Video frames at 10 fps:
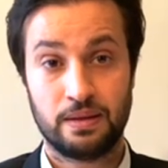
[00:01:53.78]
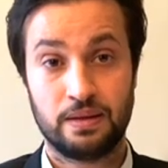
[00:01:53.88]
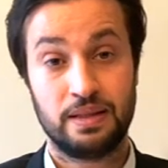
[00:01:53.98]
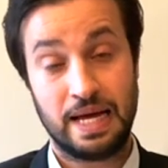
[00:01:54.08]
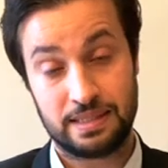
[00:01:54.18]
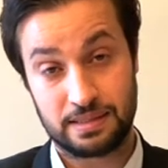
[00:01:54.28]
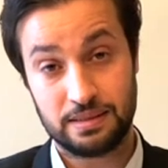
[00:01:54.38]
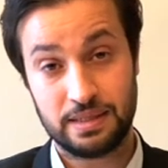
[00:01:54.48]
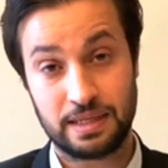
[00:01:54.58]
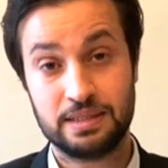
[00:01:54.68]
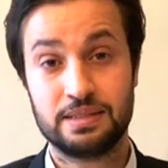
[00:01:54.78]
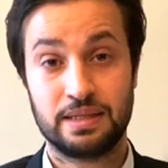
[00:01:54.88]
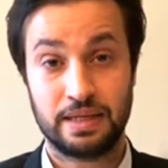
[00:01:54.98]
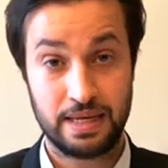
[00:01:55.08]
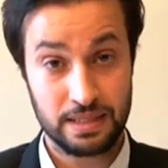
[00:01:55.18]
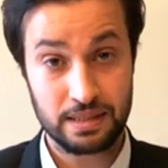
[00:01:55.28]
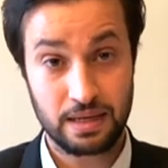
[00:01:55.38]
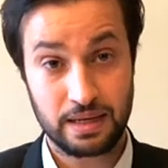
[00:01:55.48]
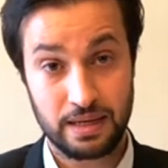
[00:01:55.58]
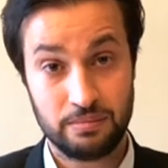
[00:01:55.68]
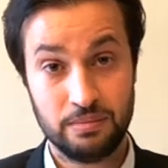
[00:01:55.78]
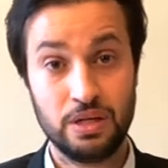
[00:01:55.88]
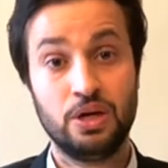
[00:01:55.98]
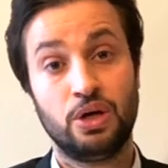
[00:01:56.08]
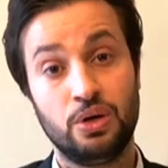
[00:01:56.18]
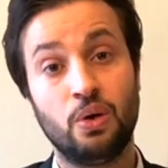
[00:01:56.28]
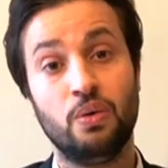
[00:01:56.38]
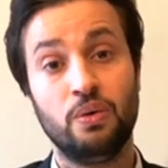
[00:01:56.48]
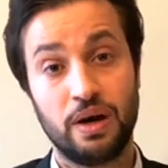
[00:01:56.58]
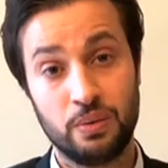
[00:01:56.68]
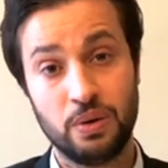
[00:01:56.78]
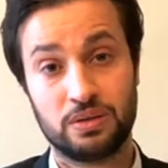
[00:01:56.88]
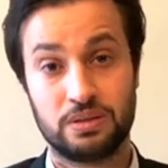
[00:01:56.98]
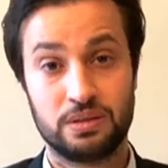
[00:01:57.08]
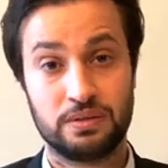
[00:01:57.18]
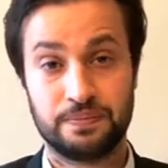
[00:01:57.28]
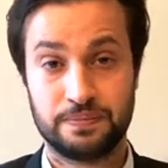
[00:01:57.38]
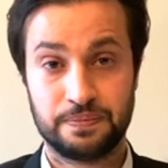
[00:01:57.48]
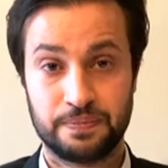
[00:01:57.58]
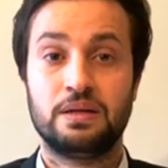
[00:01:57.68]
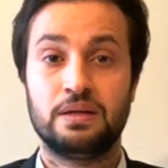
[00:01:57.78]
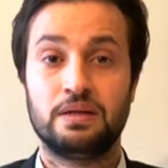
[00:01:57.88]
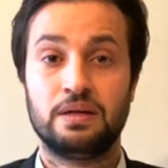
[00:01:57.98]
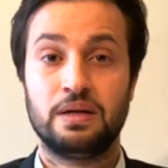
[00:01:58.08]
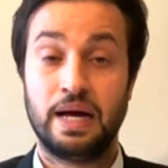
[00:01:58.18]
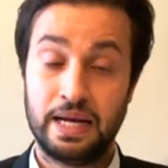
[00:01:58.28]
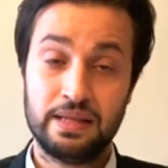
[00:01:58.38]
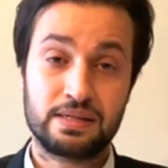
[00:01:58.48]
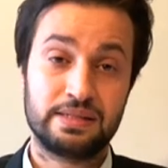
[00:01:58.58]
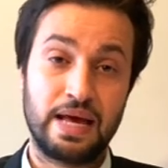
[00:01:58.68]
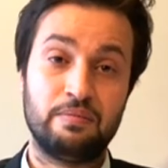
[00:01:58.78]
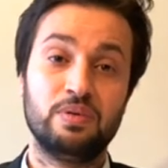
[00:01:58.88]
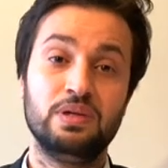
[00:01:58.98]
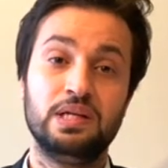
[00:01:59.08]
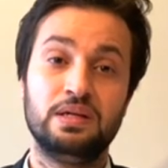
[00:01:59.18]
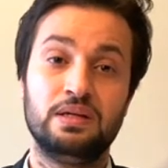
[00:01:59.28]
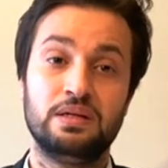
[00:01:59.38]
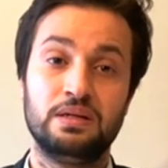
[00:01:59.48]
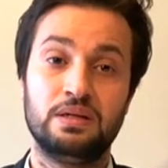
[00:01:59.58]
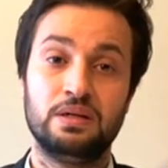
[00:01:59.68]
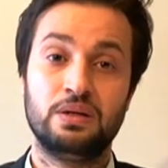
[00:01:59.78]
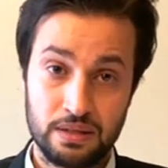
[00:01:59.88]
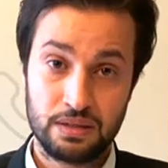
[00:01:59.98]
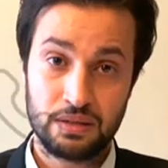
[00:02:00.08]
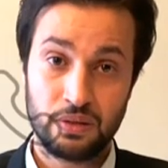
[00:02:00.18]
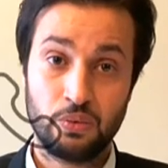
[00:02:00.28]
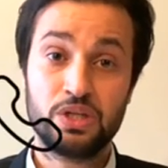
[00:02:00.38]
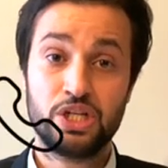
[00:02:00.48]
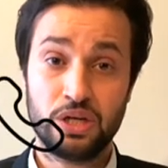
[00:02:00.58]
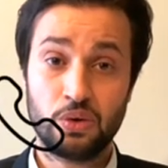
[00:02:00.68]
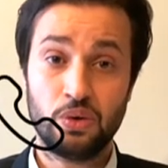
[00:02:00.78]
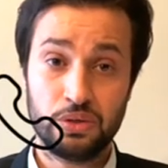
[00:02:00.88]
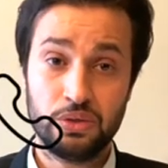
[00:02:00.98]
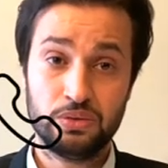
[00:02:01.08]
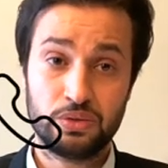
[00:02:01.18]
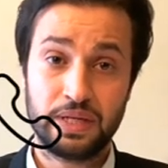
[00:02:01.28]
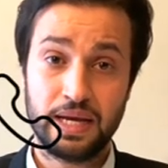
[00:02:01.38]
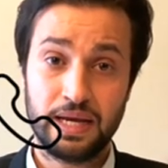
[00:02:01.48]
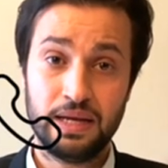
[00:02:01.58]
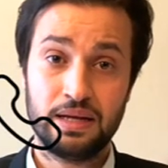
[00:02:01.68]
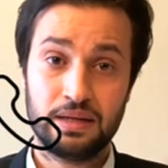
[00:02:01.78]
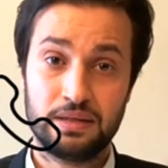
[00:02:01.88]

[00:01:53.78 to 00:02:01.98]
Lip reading: The answer is yes, I'll come. No, I won't. Another example: will she call you today?